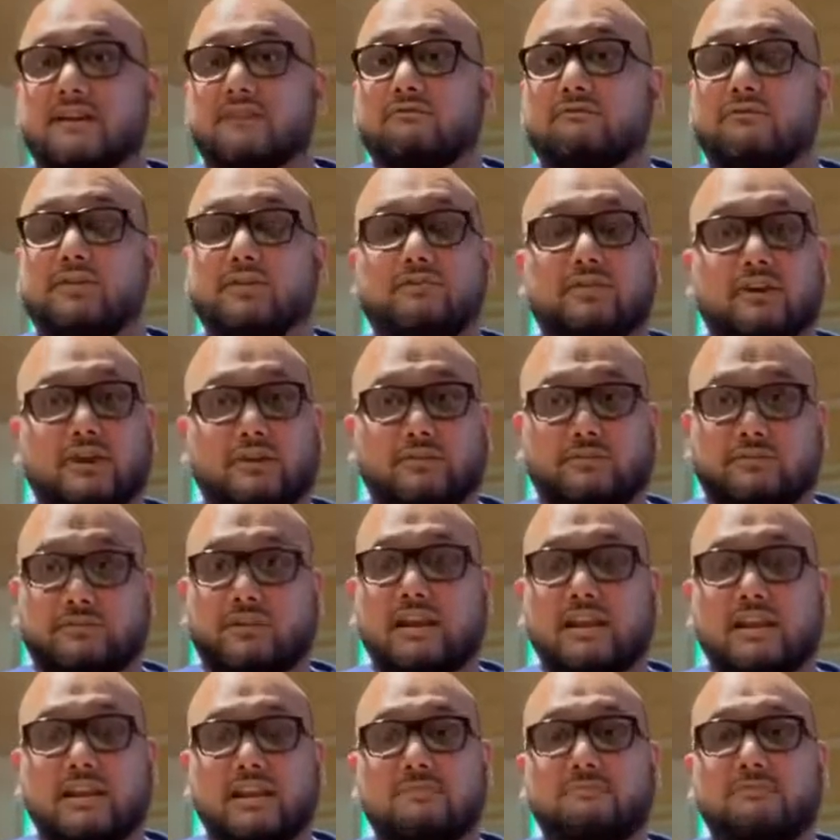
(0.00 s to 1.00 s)
We
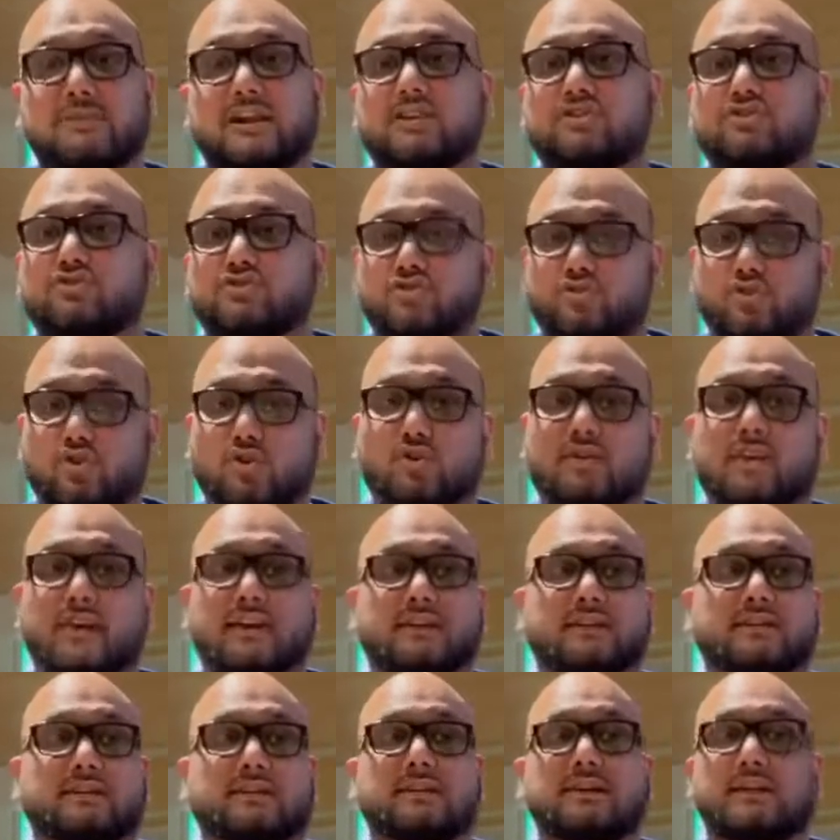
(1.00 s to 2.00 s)
reconcile them, ensure
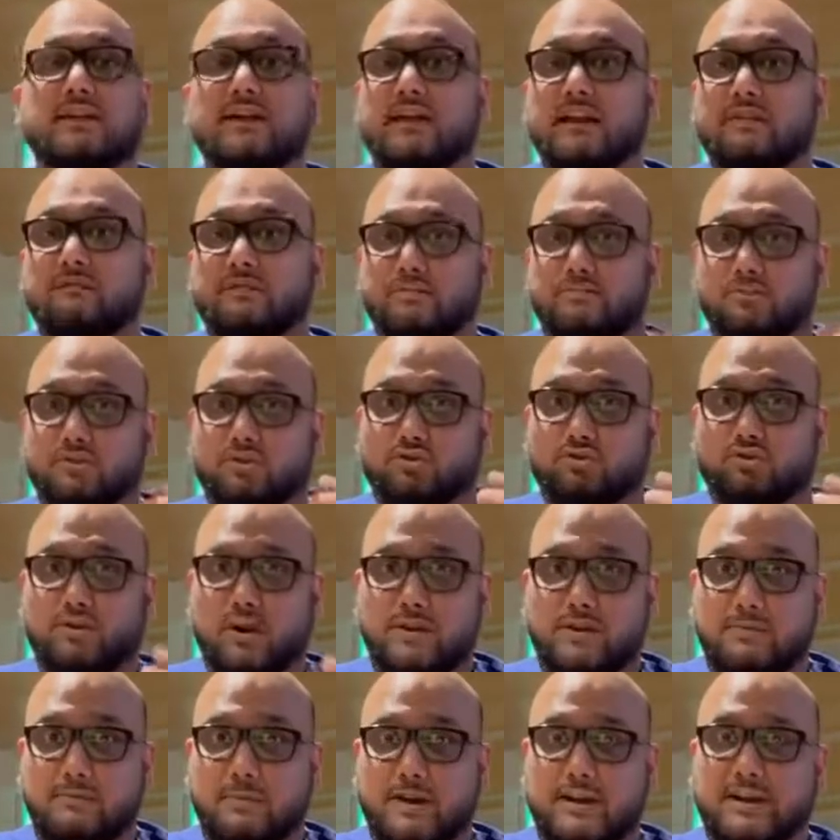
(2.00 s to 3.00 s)
that we
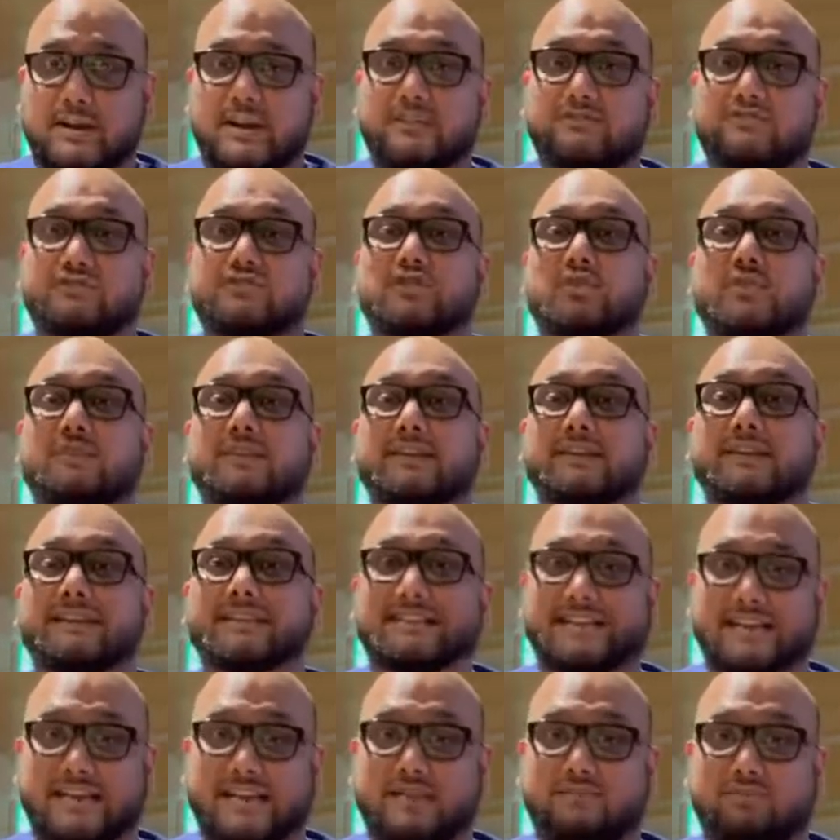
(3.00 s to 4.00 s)
prescribe the medication the way they're
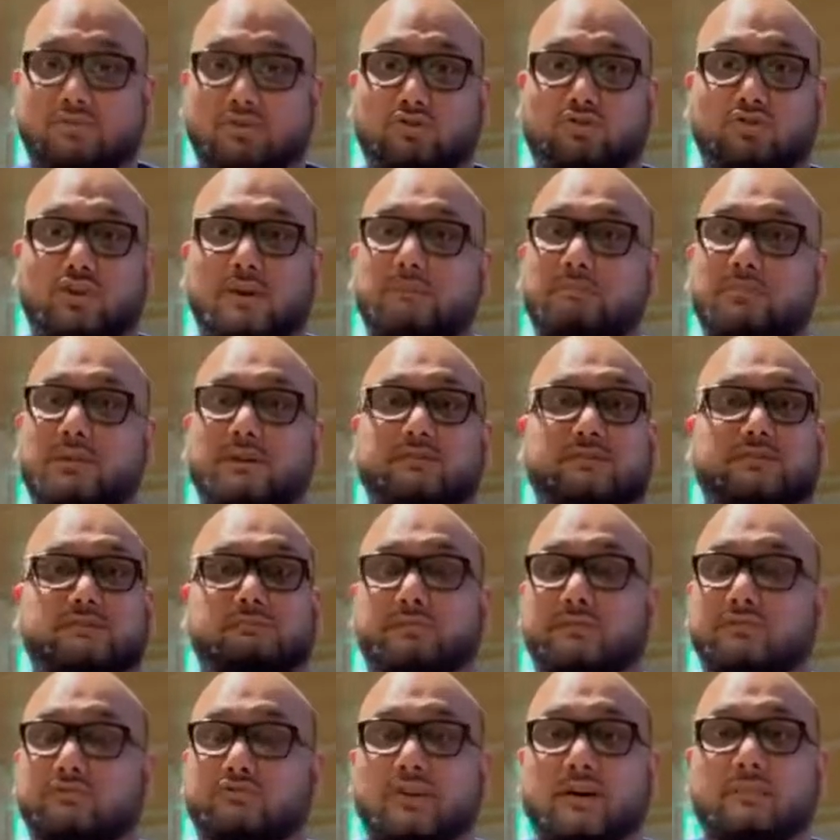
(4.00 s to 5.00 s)
taking. For example, if it's
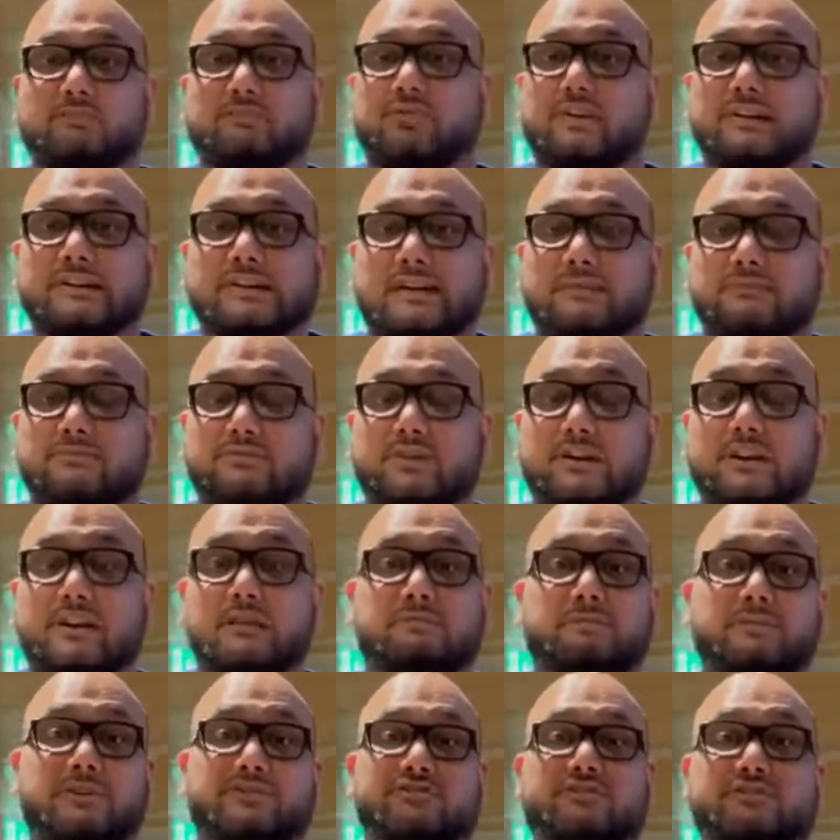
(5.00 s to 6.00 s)
prescribed 3 times a day, the
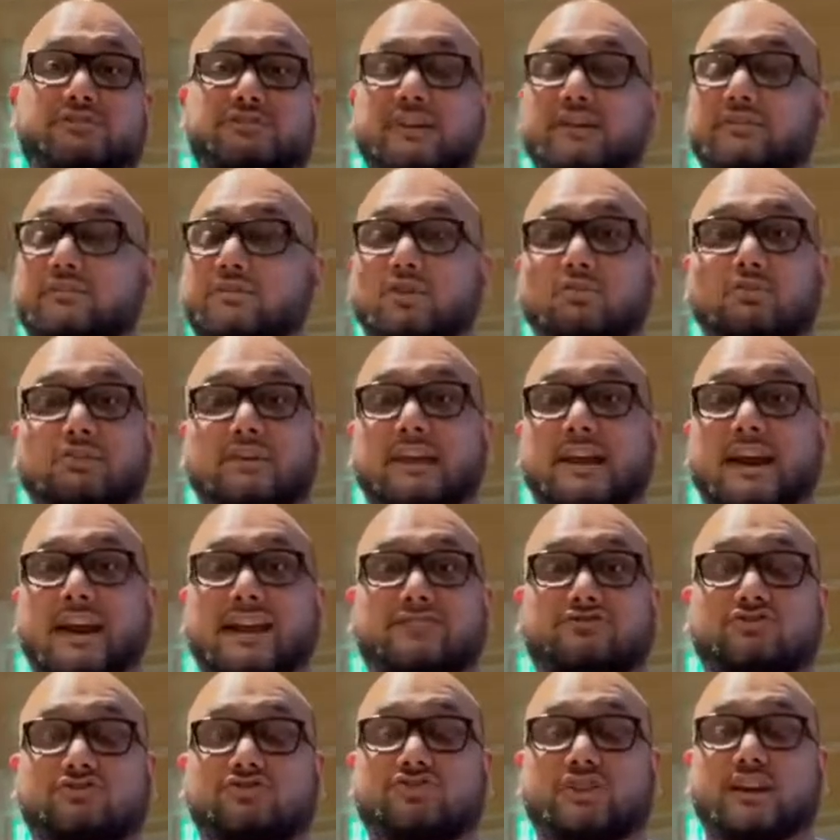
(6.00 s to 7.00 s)
patient says no, they're
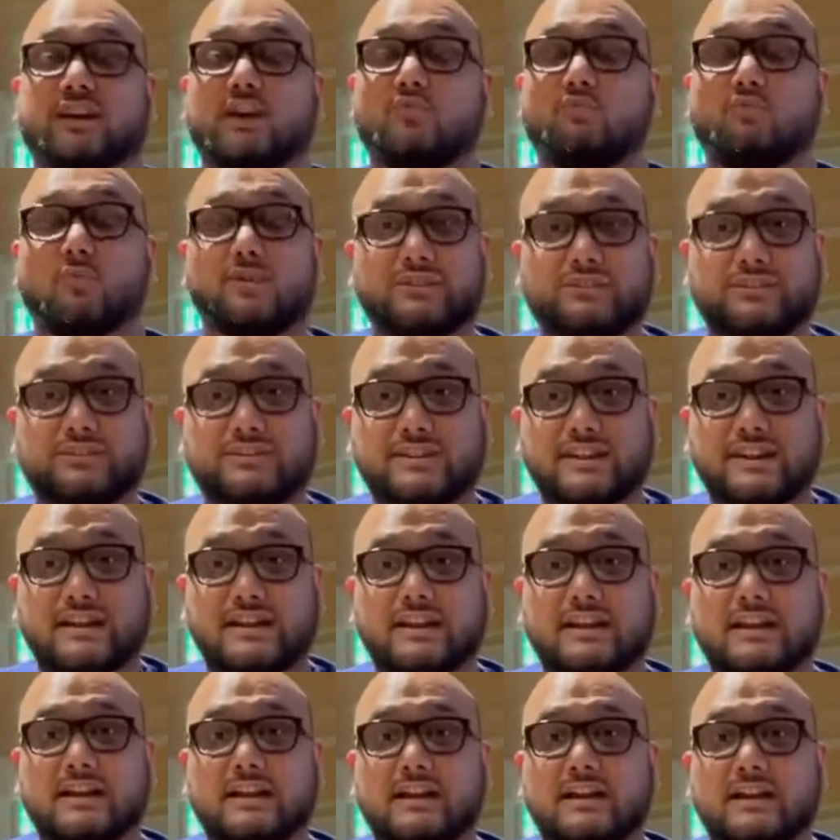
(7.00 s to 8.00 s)
actually taking once a day,
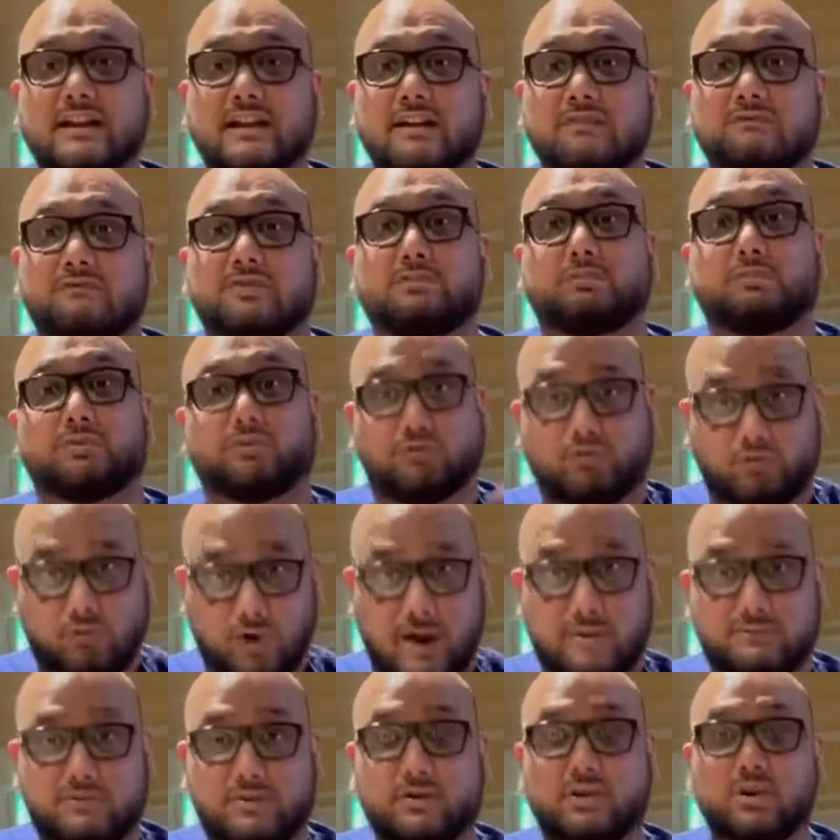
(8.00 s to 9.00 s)
but
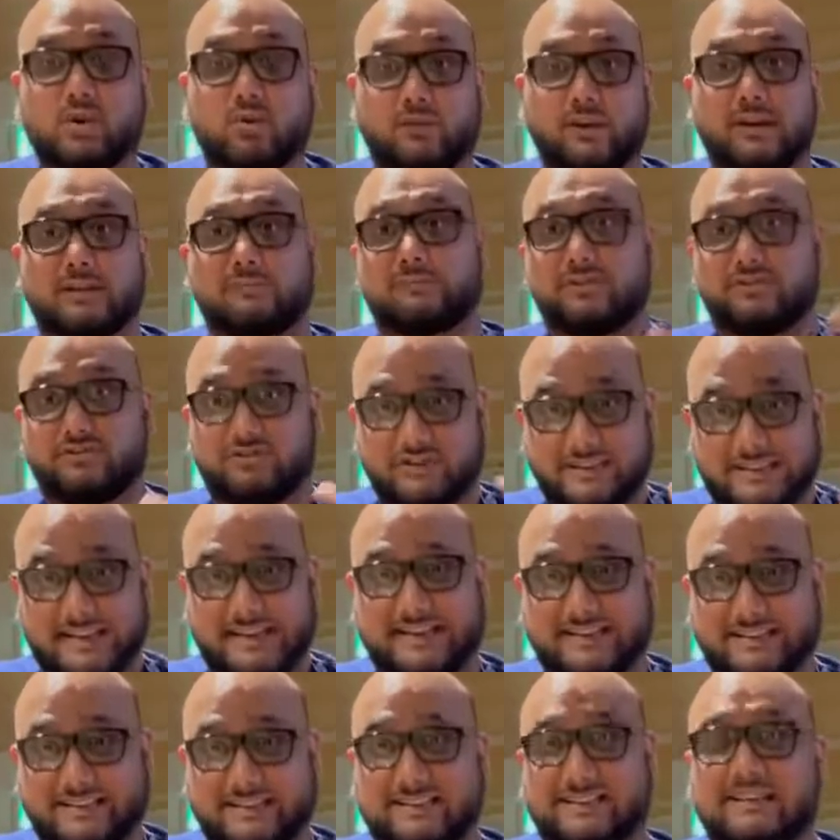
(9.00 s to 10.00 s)
prescribed in the way the patient
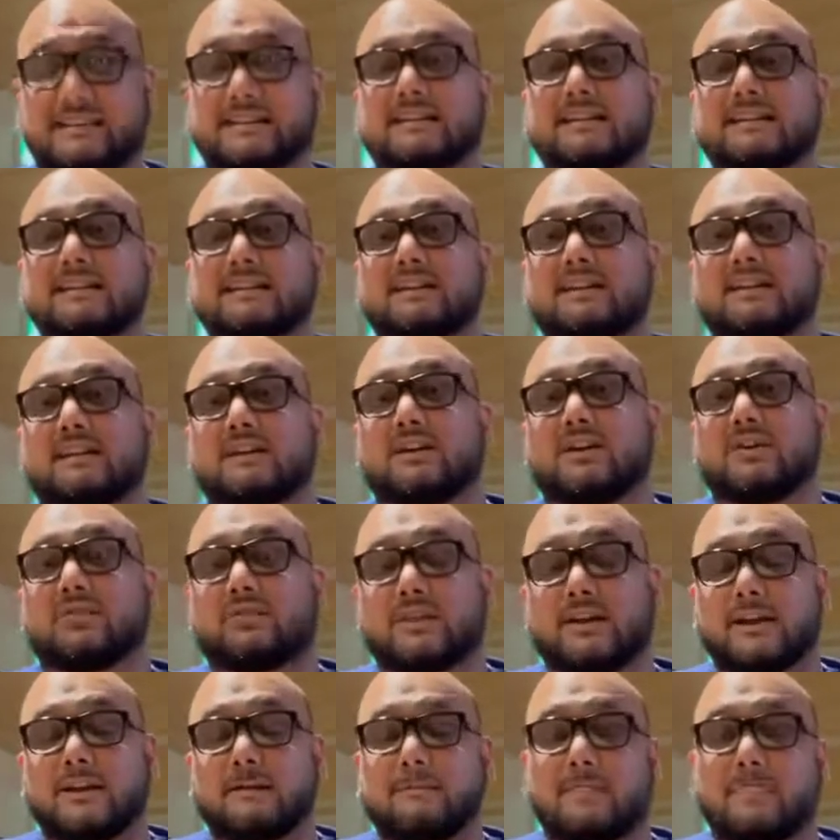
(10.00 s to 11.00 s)
takes it.
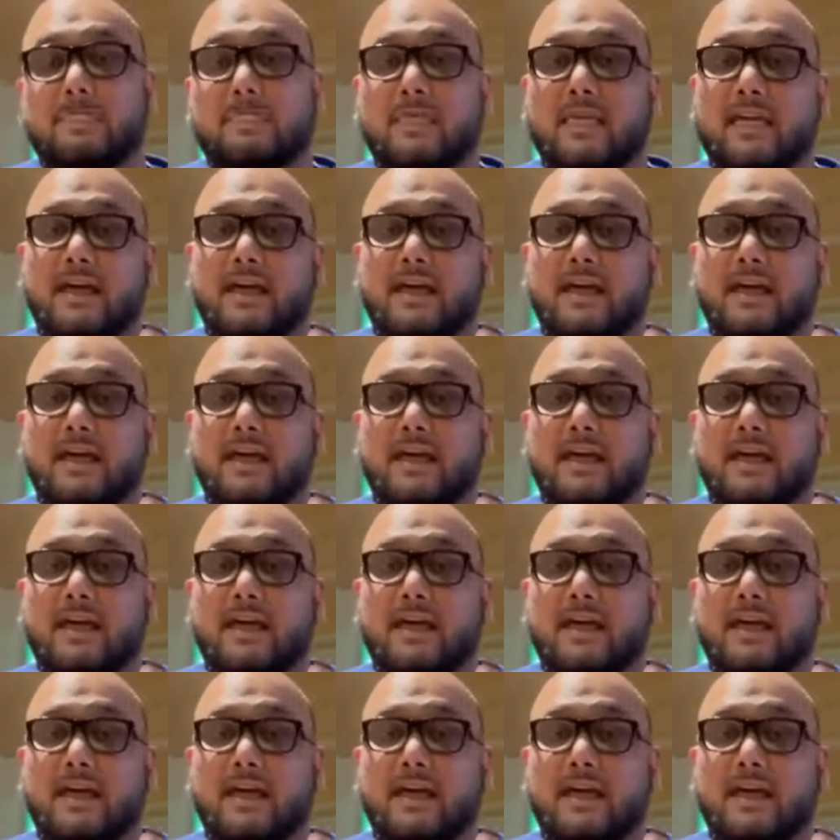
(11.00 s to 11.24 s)
Okay.